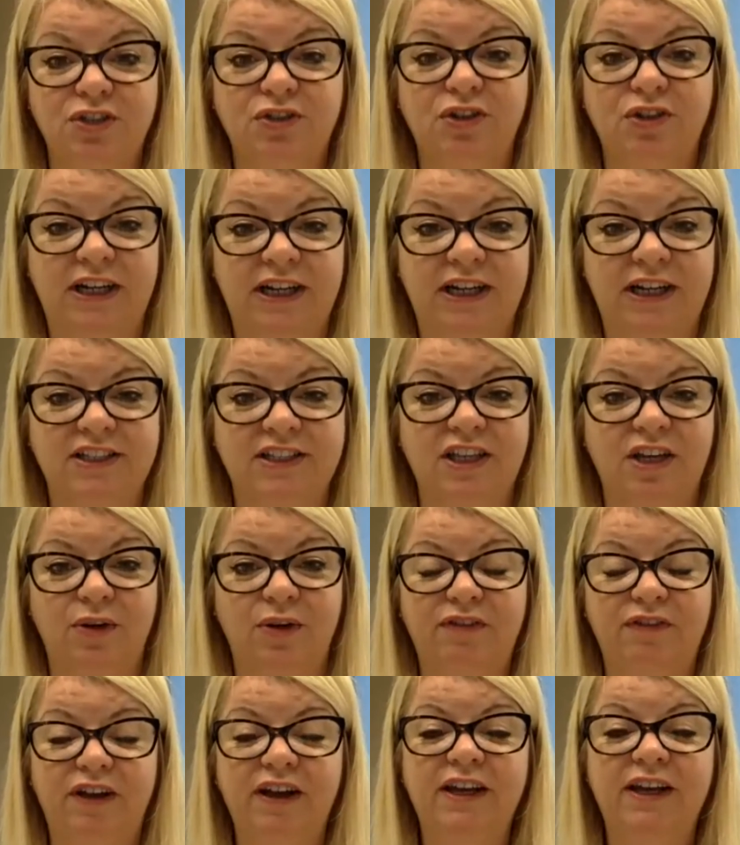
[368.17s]
really. So
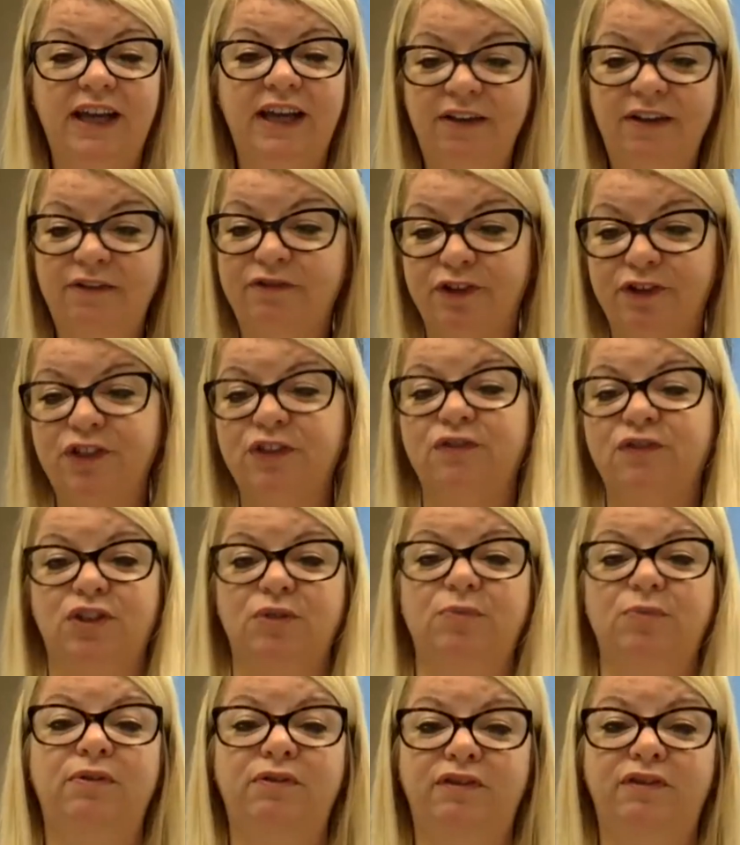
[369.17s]
if I can get in front of
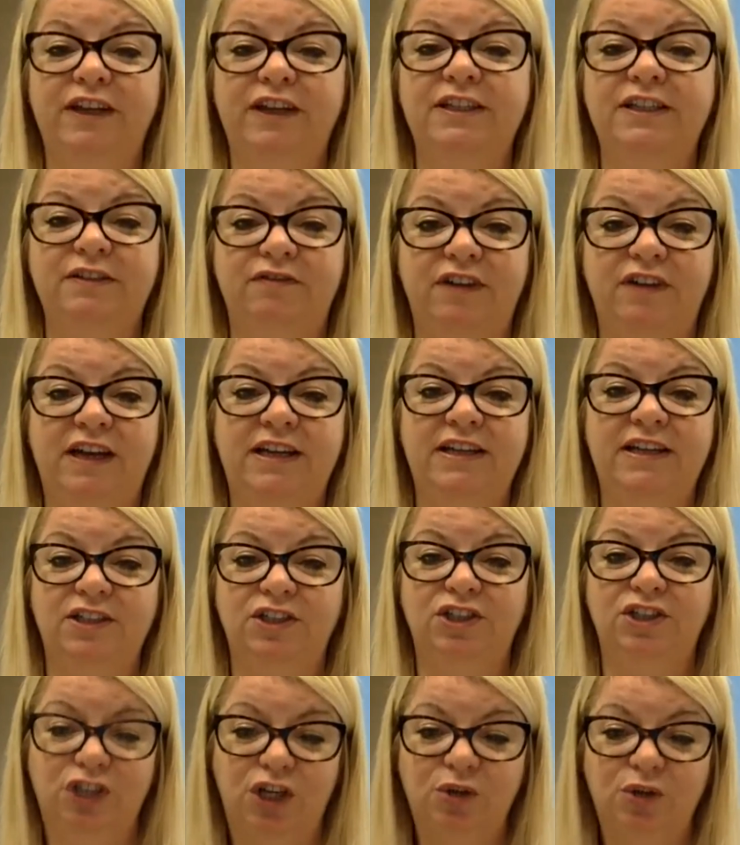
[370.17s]
someone face-to-face and
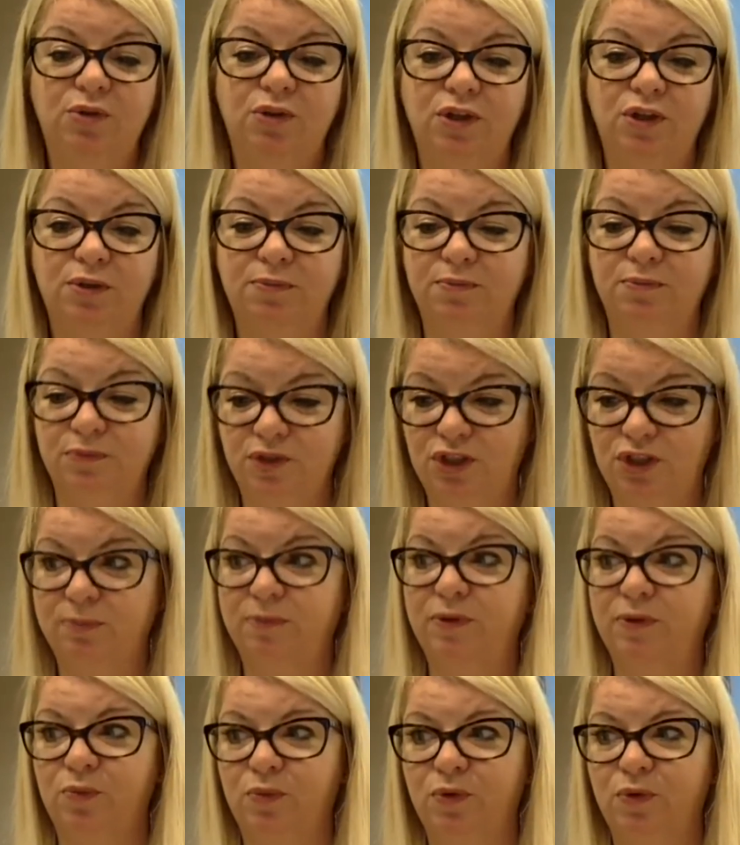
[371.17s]
show them some
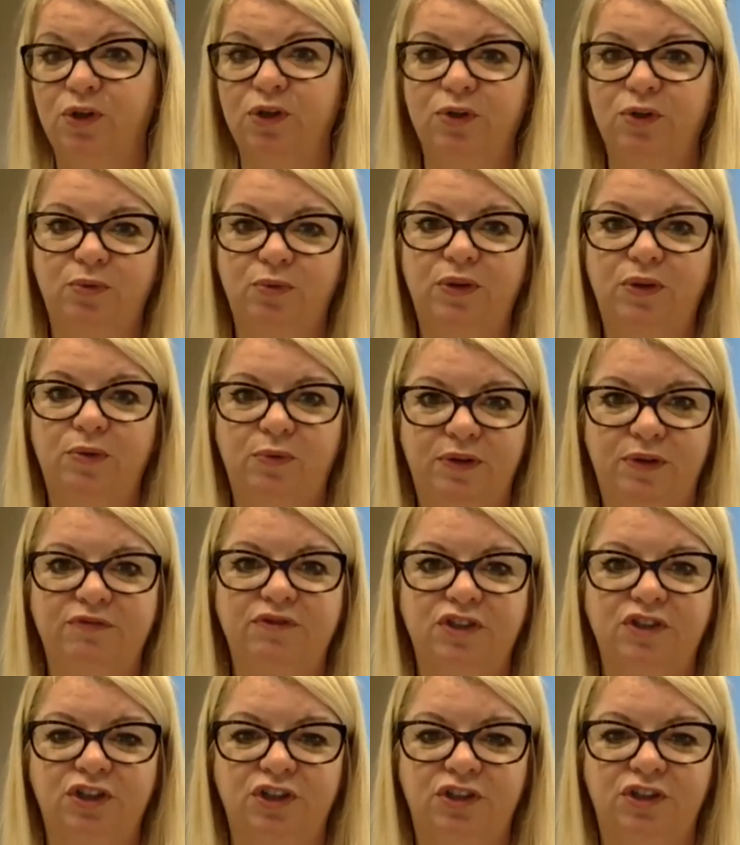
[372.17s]
of the work that we've
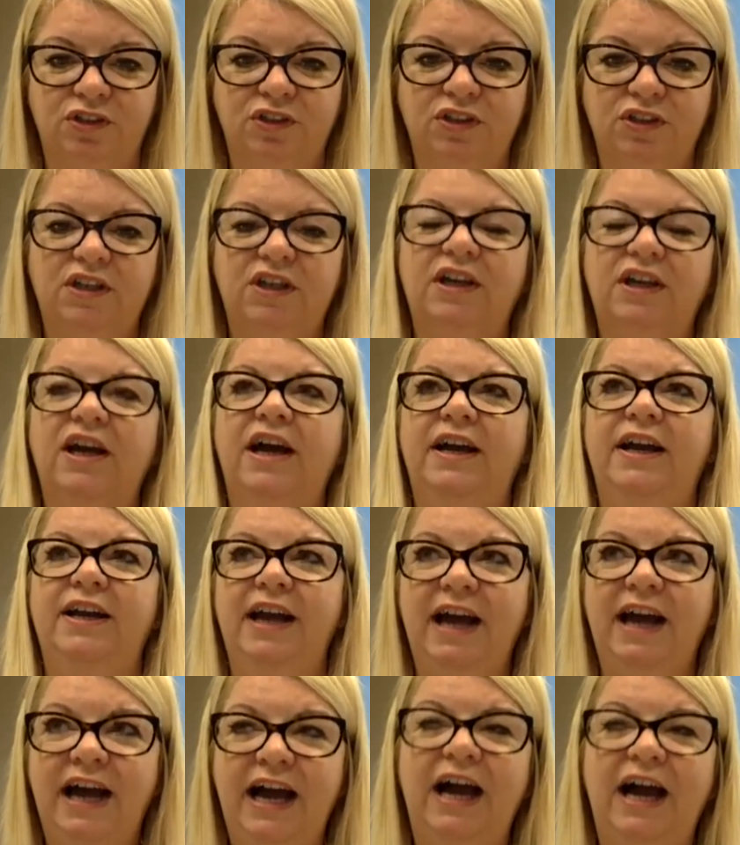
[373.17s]
done, and
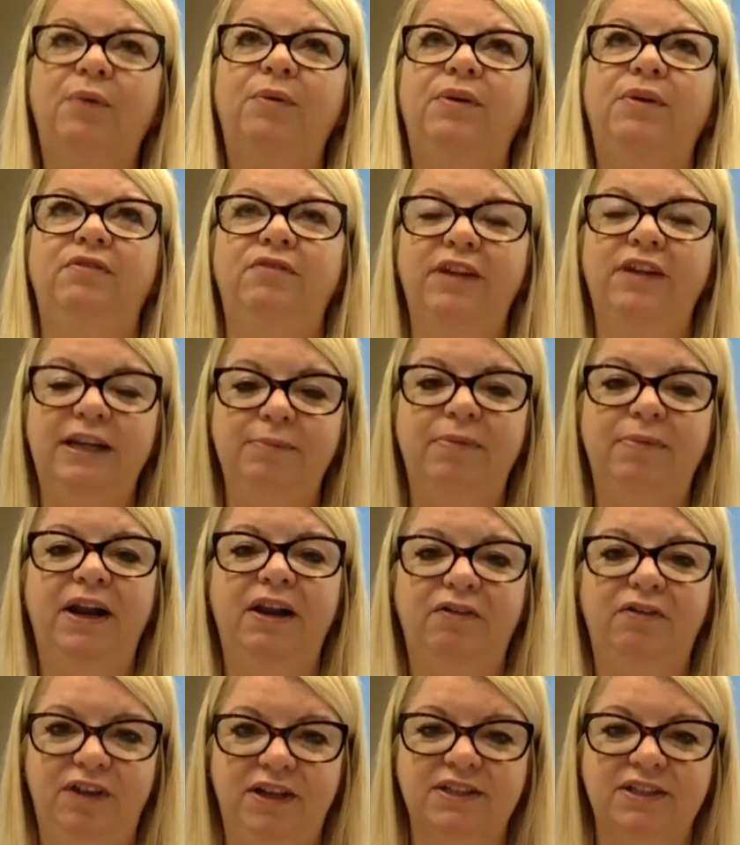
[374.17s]
how it really
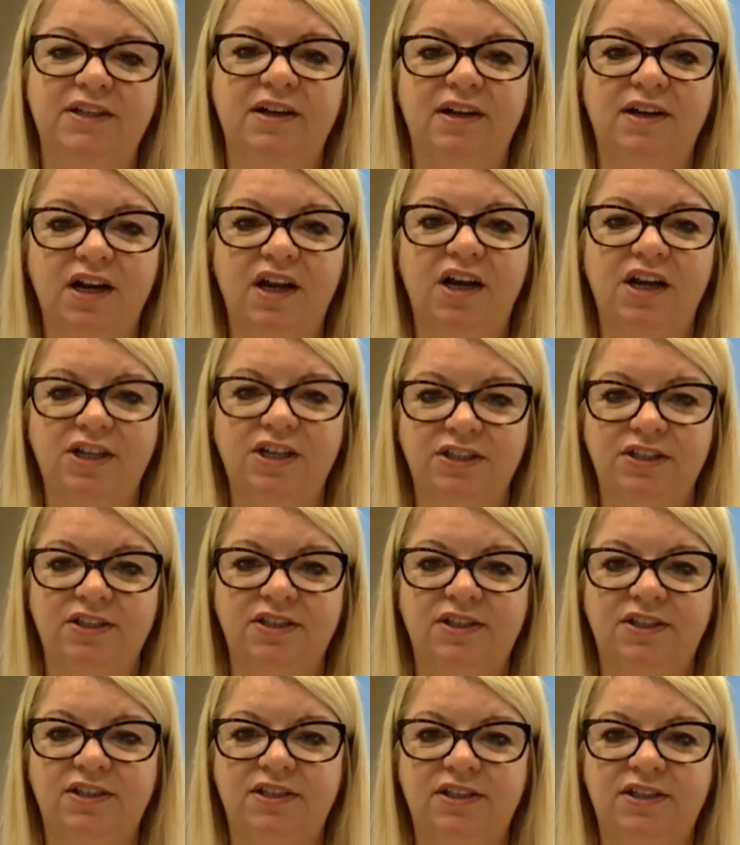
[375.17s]
benefits our
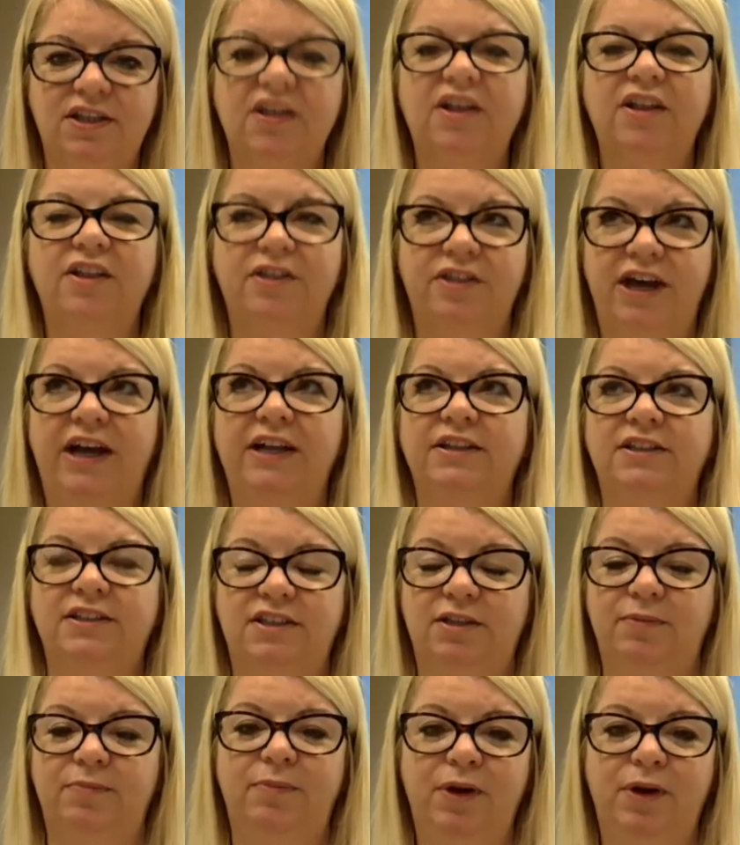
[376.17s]
clients, that's
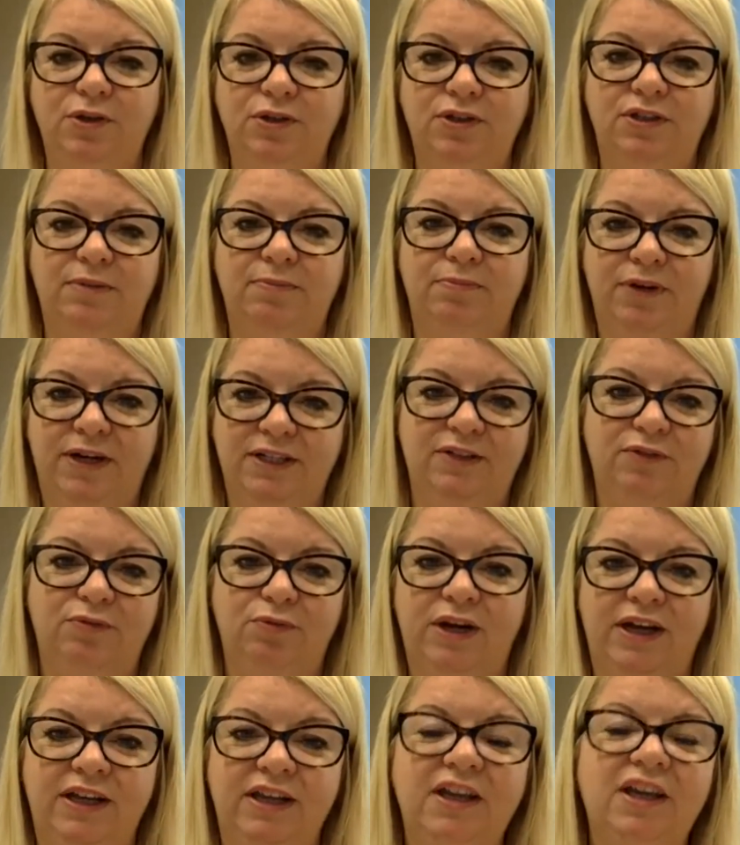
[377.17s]
the most impressive
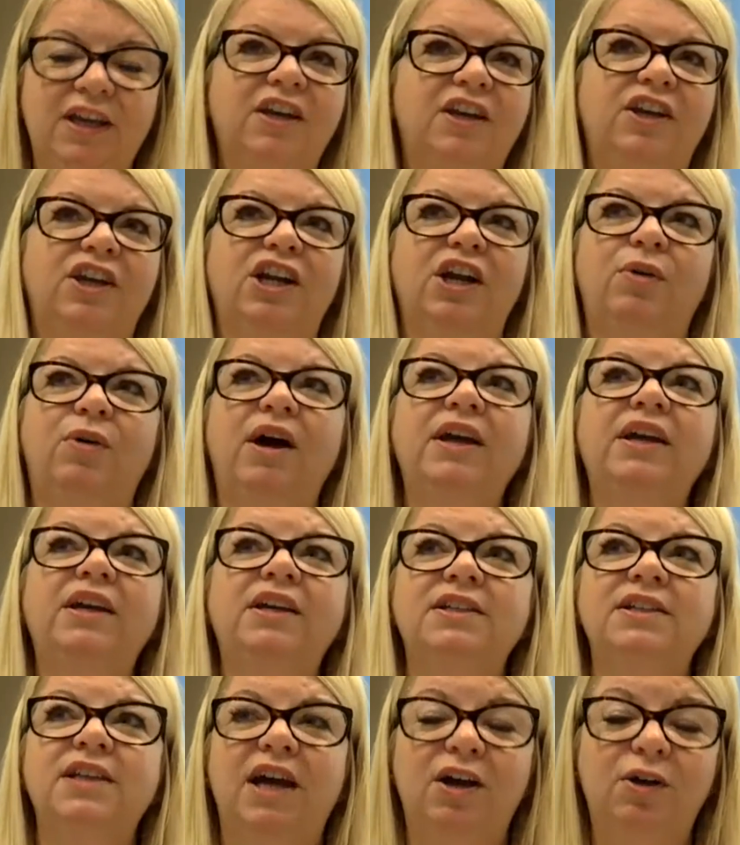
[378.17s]
way. You know, I
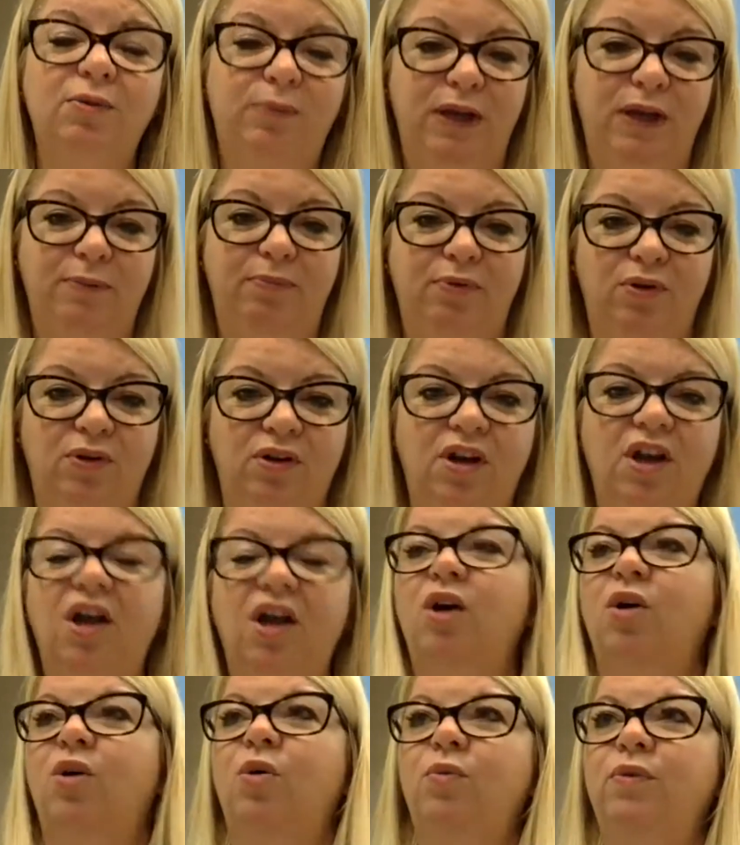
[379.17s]
can tell people,
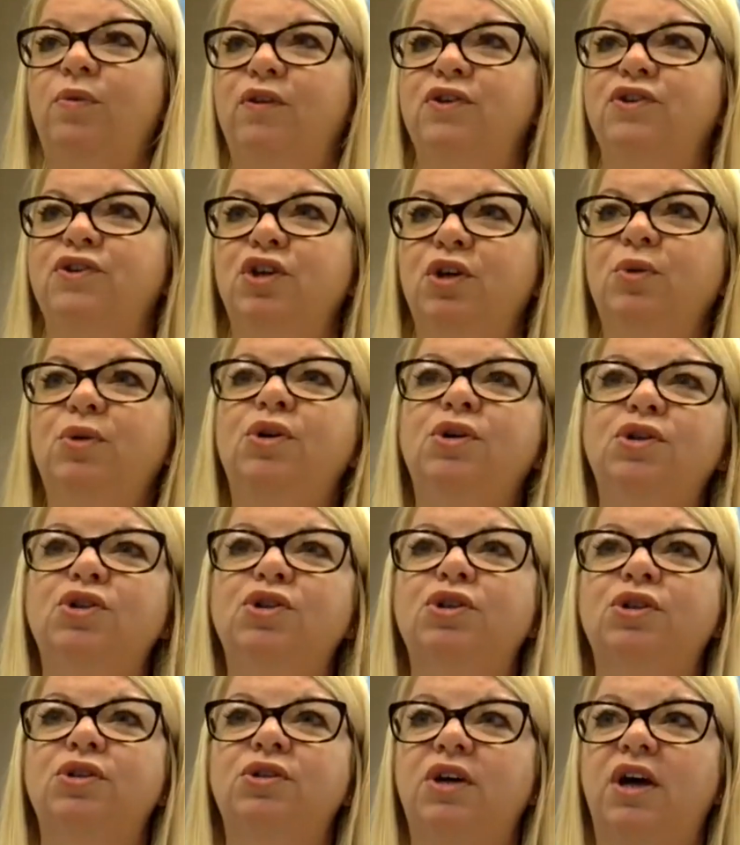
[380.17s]
well, we've got
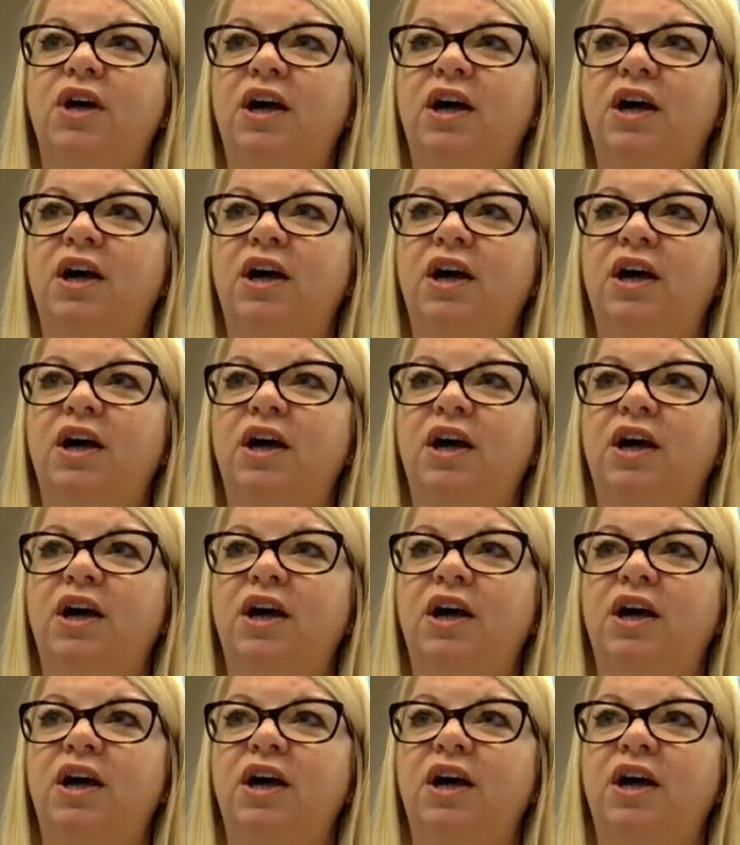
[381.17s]
200